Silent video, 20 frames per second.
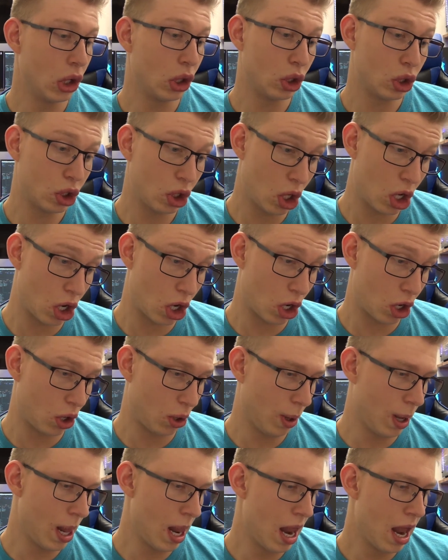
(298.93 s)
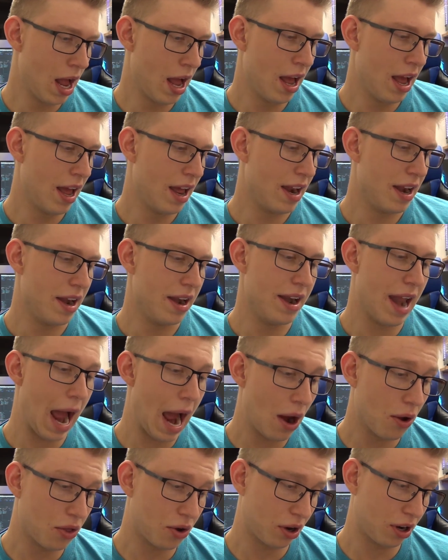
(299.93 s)
So
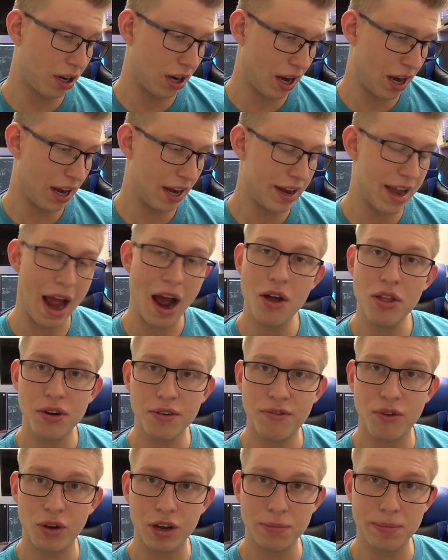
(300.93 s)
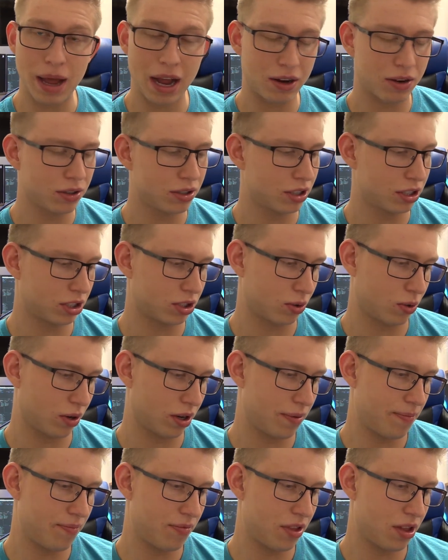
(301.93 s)
Now they're falling back on their
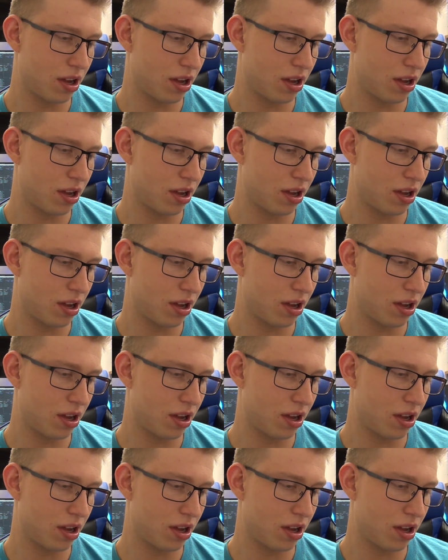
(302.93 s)
sword.